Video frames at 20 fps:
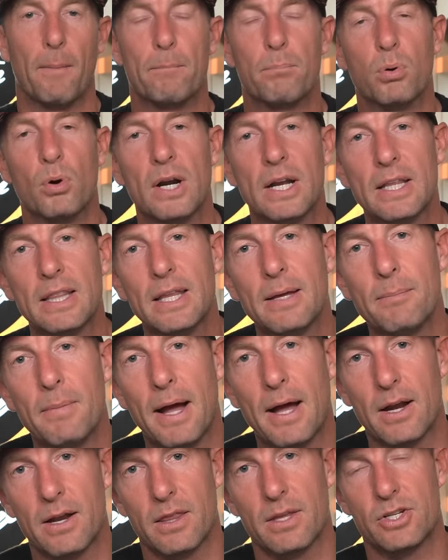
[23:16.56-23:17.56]
Bring them
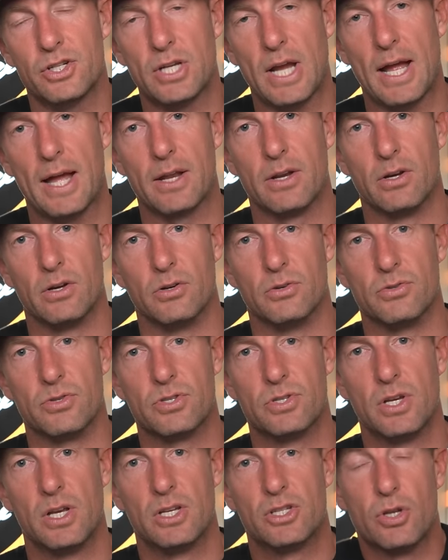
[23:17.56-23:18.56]
out of the
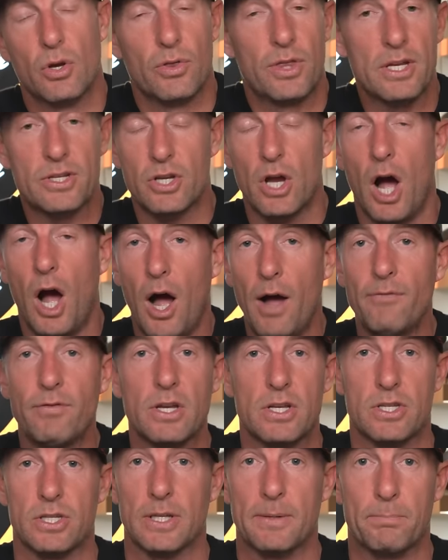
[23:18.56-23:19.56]
shadows. So this
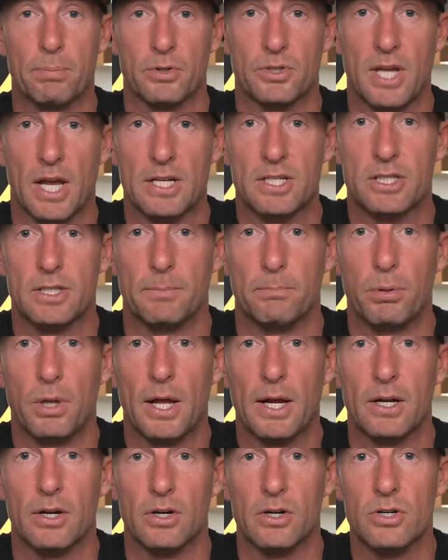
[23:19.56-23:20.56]
obviously protects the
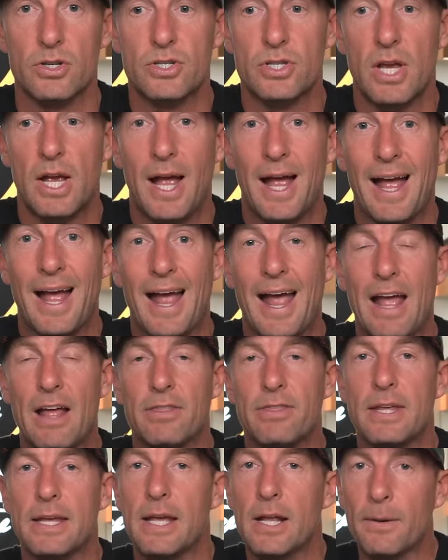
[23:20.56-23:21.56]
players
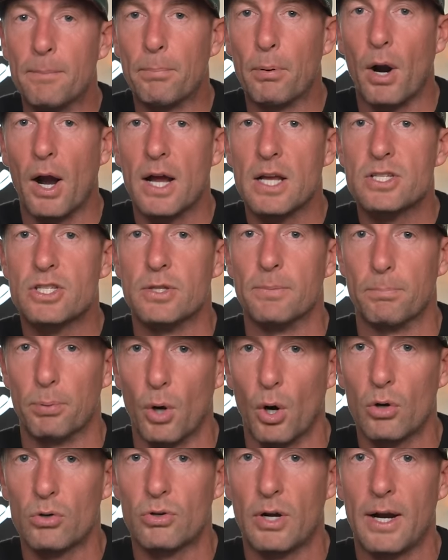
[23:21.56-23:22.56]
and the enterprise, the
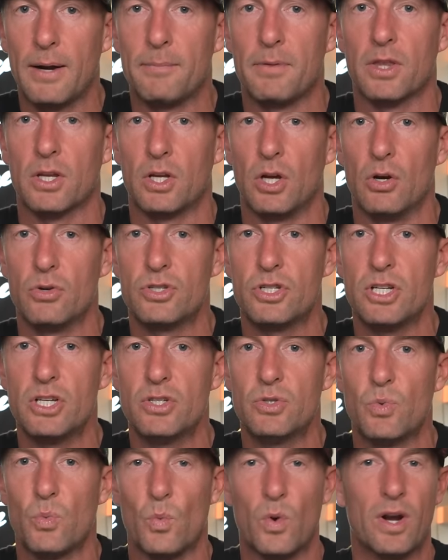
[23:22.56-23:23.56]
program, and the
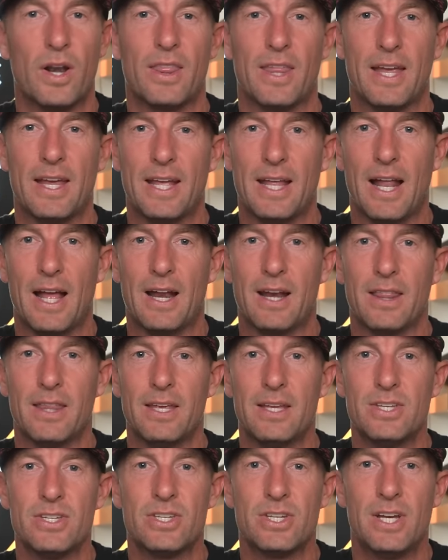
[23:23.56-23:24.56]
coaches. What do they get out of
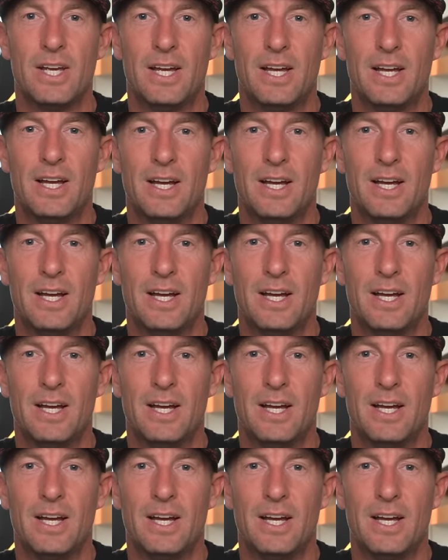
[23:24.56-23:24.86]
this?